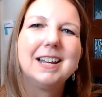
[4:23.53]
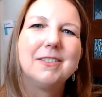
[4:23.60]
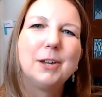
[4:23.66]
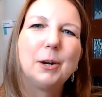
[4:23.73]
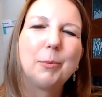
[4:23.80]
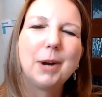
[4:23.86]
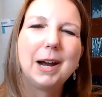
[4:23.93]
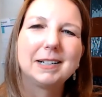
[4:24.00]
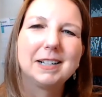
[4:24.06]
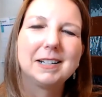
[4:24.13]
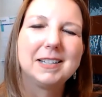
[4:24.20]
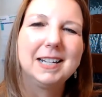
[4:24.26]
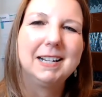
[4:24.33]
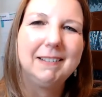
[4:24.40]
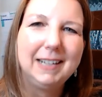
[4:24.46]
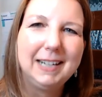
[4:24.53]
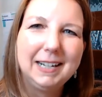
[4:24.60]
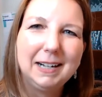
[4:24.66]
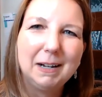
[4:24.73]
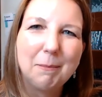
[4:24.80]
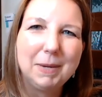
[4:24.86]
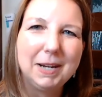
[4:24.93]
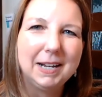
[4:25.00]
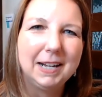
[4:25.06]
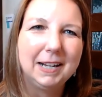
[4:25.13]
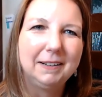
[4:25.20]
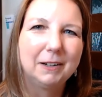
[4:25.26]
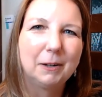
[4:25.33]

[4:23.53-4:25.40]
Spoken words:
They're practicing leading a meeting.